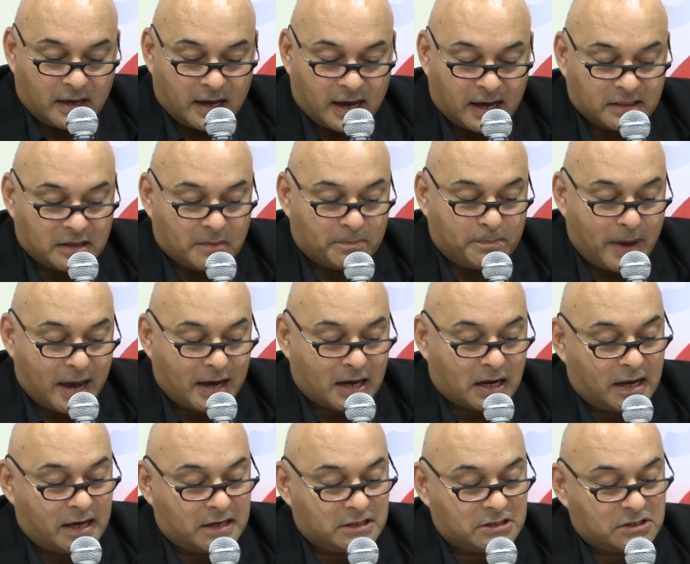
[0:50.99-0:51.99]
And the
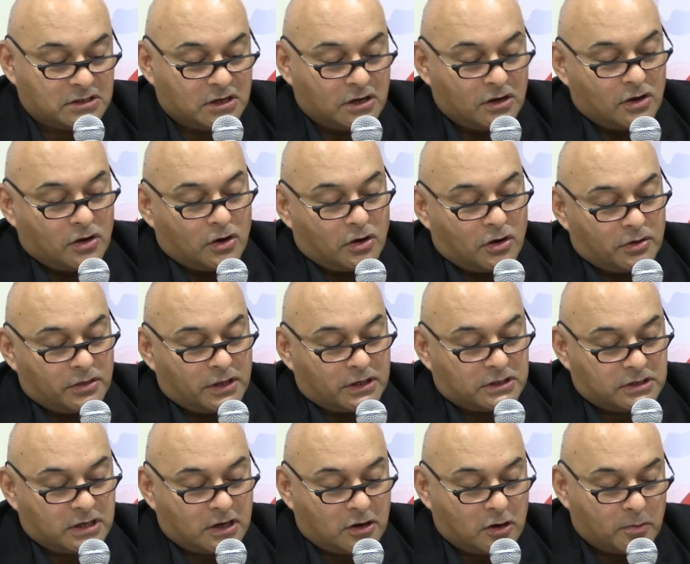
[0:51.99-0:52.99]
backlash on
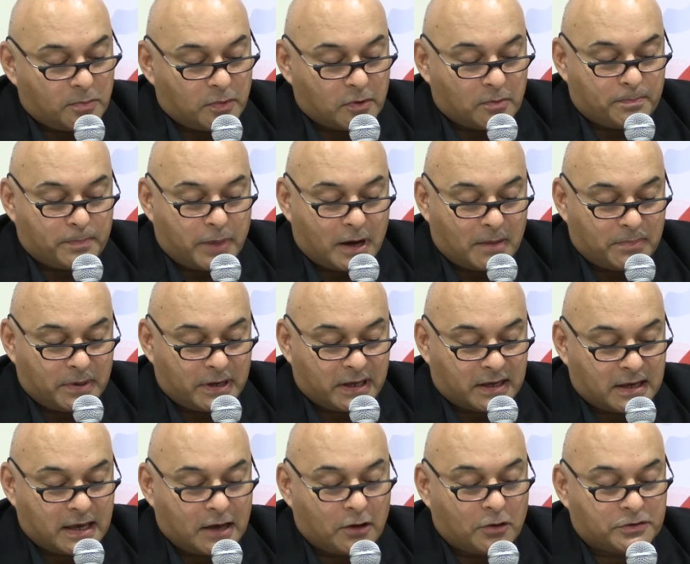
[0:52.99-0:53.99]
the terrible
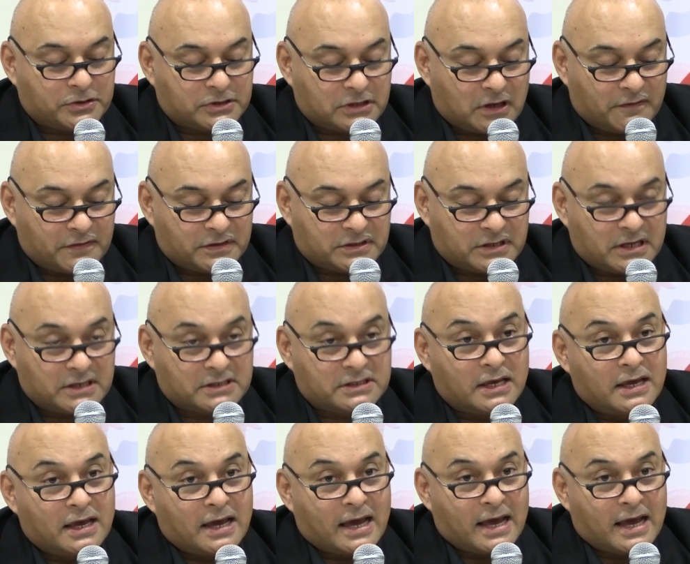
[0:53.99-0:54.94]
public health services